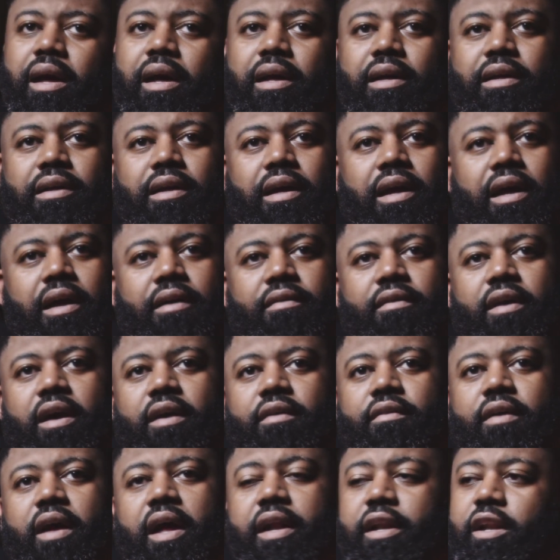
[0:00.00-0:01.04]

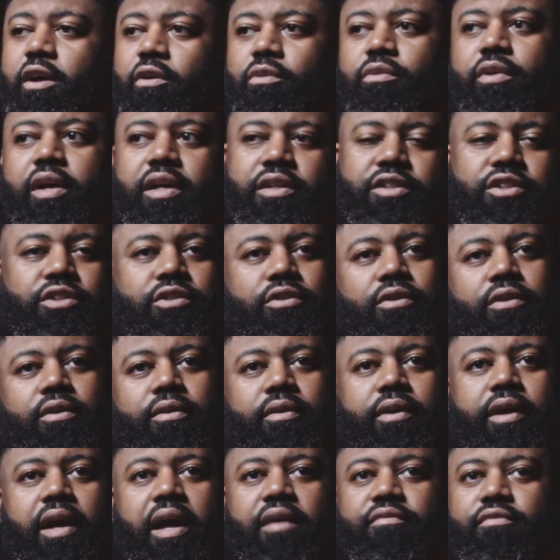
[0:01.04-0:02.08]
I know that
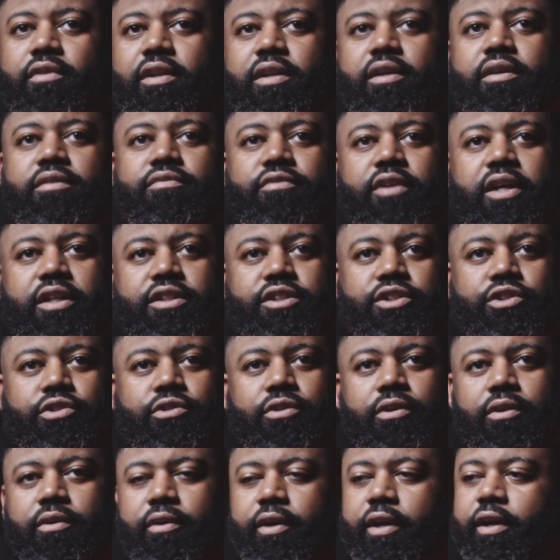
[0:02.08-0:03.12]
story. I've lived that
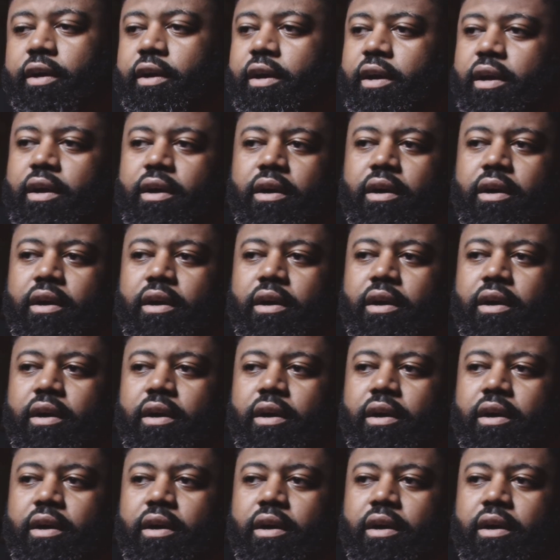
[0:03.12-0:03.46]
story.